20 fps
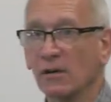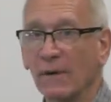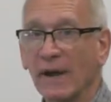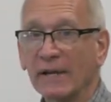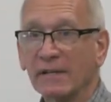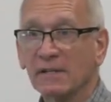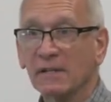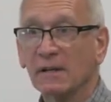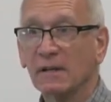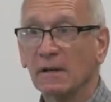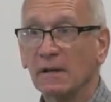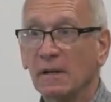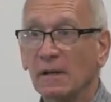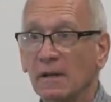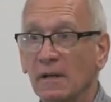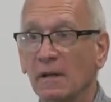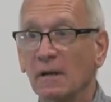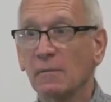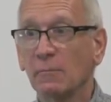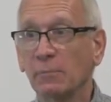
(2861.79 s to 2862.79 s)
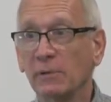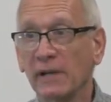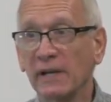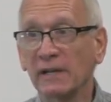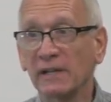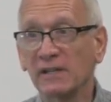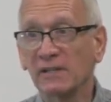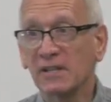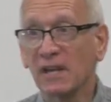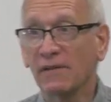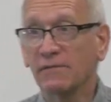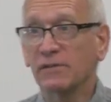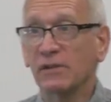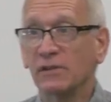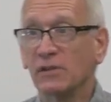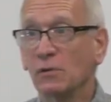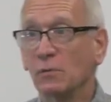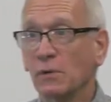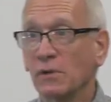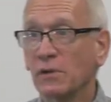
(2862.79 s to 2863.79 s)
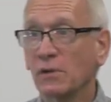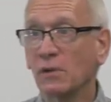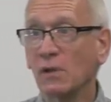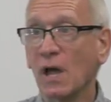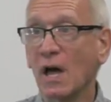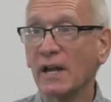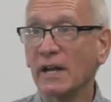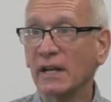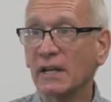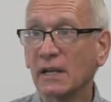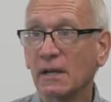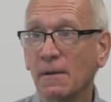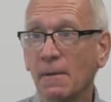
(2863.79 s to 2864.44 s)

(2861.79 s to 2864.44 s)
correct? Platelets have to do with clotting.